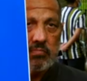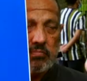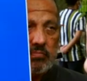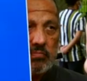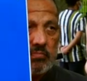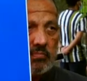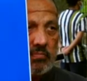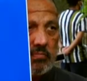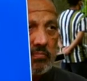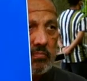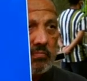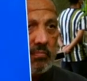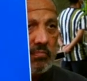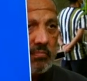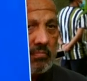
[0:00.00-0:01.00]

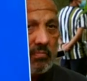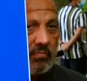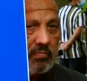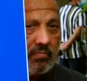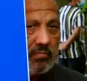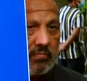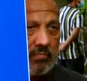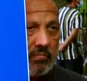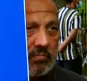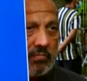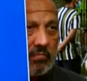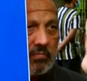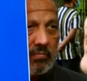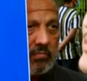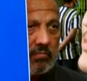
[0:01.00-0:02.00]

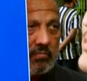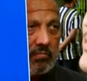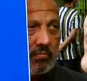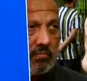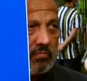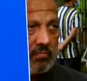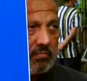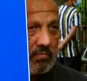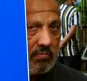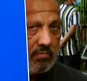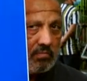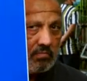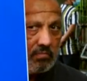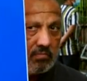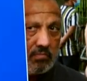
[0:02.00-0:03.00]

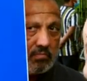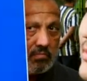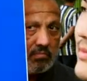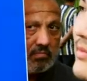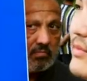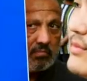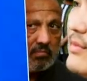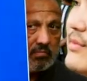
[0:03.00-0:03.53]
(silent)